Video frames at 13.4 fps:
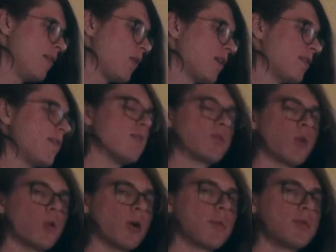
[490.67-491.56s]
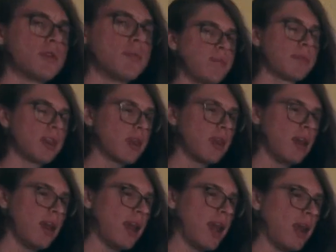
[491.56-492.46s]
And then there's orbs.
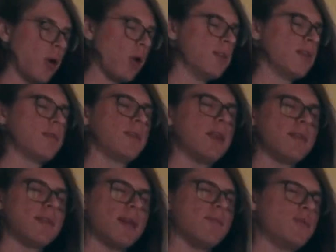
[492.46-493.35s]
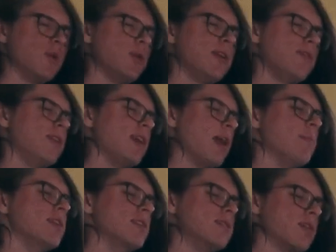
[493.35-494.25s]
And don't even get
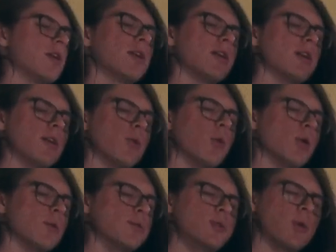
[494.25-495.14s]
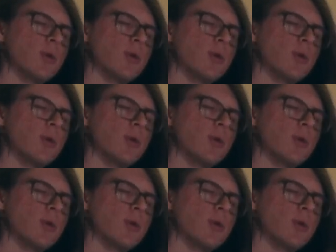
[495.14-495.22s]
me started on orbs.